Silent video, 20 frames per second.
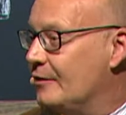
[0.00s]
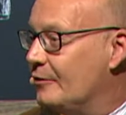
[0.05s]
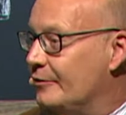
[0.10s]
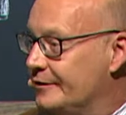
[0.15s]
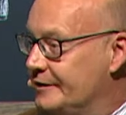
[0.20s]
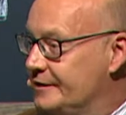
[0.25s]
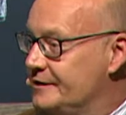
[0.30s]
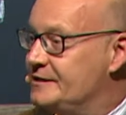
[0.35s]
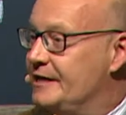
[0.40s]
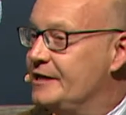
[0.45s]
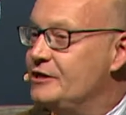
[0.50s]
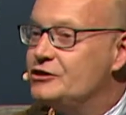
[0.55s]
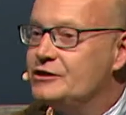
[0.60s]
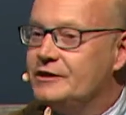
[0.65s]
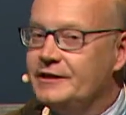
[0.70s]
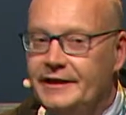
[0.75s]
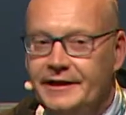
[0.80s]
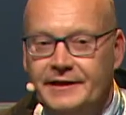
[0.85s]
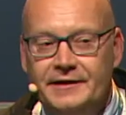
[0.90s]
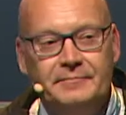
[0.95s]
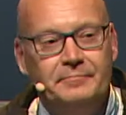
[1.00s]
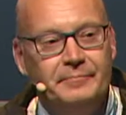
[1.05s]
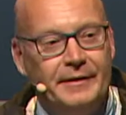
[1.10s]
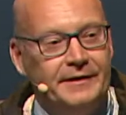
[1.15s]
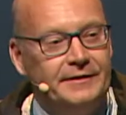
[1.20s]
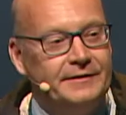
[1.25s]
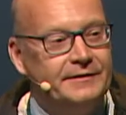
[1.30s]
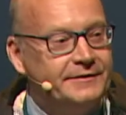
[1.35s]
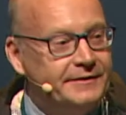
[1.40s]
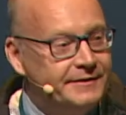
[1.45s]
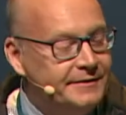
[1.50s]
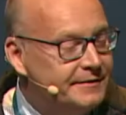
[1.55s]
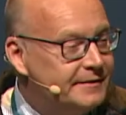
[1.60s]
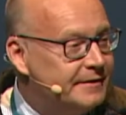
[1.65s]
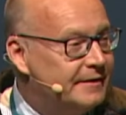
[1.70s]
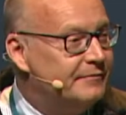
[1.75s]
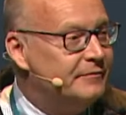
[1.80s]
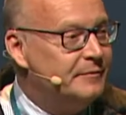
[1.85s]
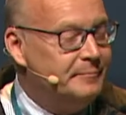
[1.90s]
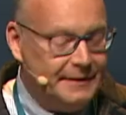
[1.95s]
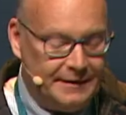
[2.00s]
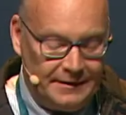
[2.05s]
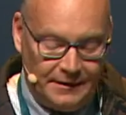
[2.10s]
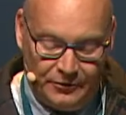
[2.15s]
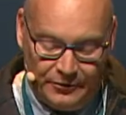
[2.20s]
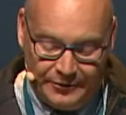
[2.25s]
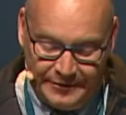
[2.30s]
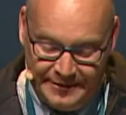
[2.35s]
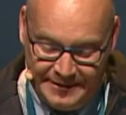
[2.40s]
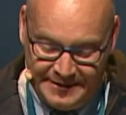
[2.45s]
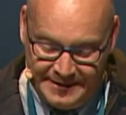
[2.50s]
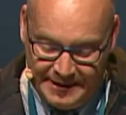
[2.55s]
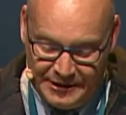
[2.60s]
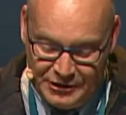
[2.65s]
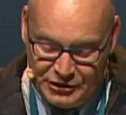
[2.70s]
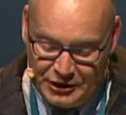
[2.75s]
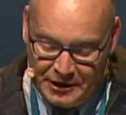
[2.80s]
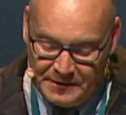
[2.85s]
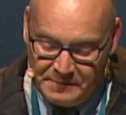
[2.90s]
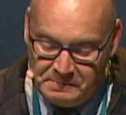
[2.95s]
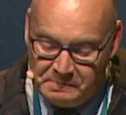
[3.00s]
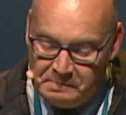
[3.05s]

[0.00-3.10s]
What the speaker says: organization, independent intergovernmental organization